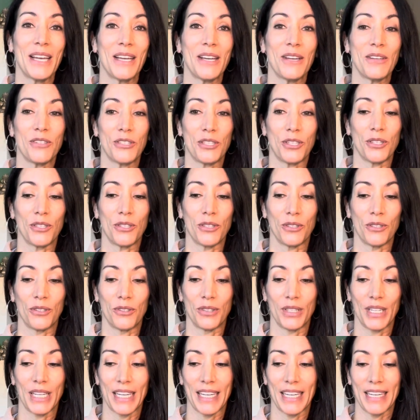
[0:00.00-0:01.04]

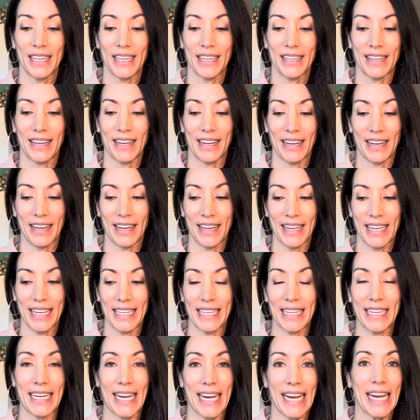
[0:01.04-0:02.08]
to
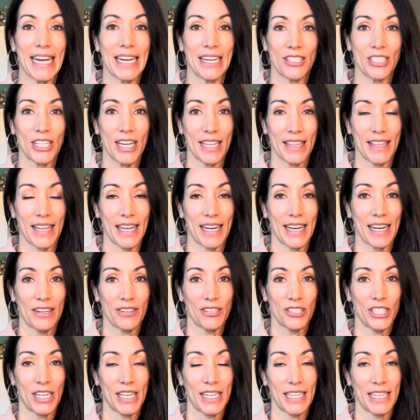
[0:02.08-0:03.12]
engage in that
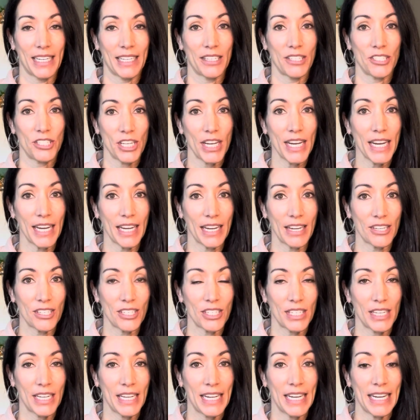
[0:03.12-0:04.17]
energetic
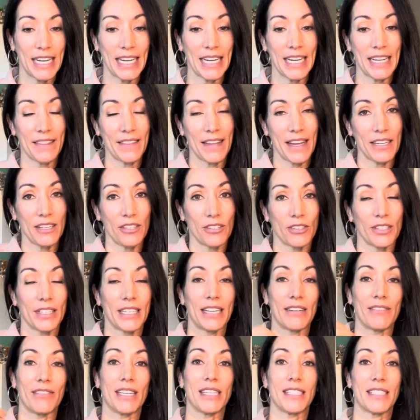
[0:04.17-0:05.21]
exchange in that you're
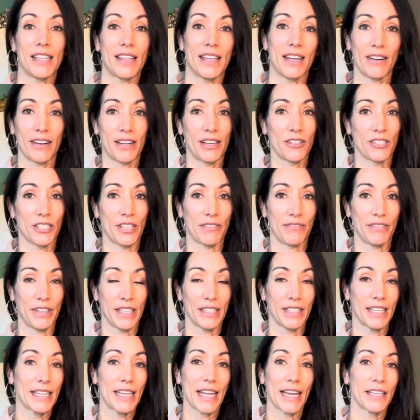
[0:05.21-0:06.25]
giving to their energy
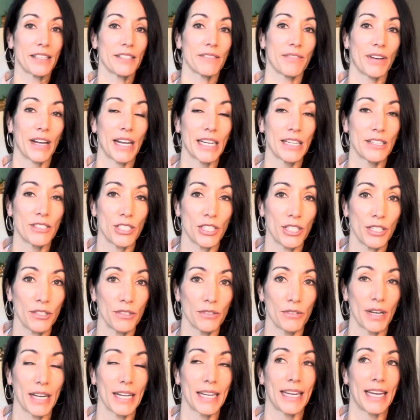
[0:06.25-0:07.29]
field. And that's fine
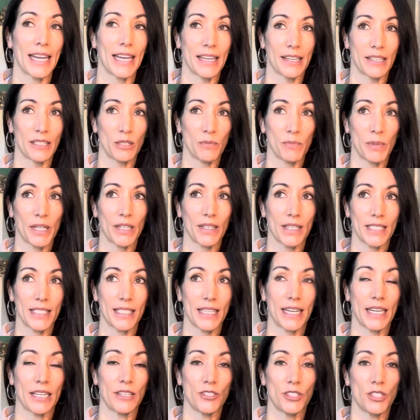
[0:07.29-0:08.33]
too. Again, Spirit is
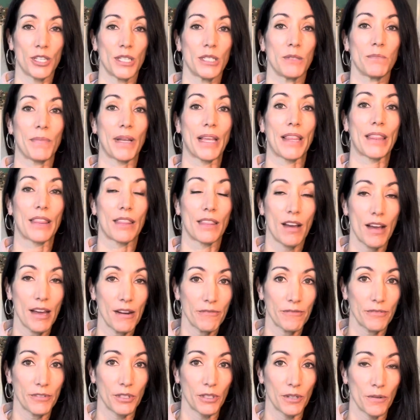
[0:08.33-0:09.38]
saying just be
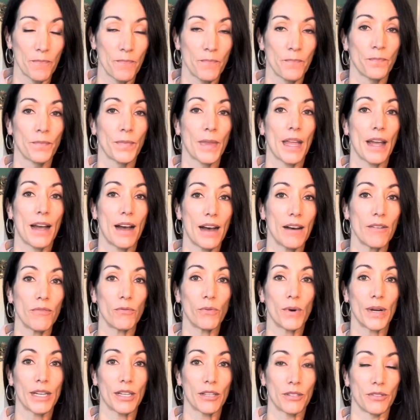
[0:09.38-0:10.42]
thoughtful of
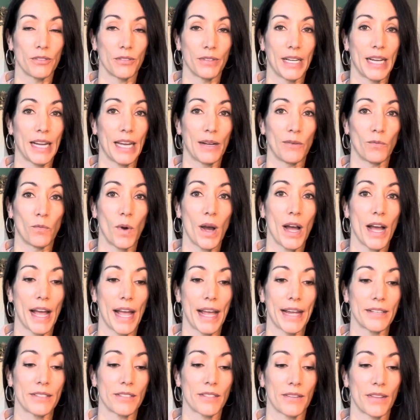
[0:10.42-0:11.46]
what you're doing and
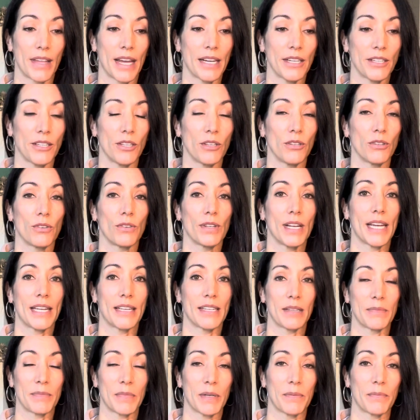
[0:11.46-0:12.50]
why so that you don't end
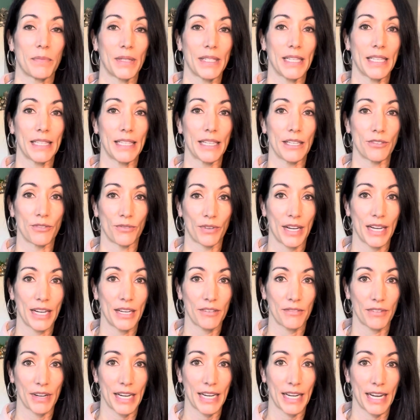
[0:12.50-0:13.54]
up completely
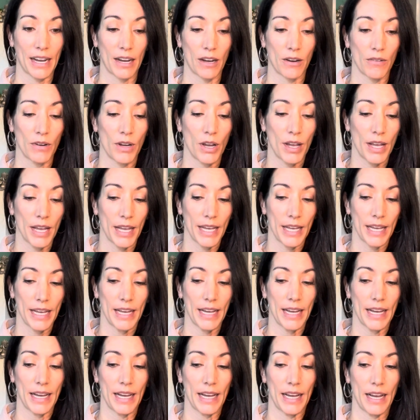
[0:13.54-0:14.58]
drained right now
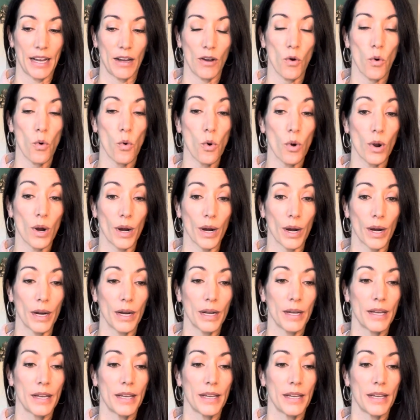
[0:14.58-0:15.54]
or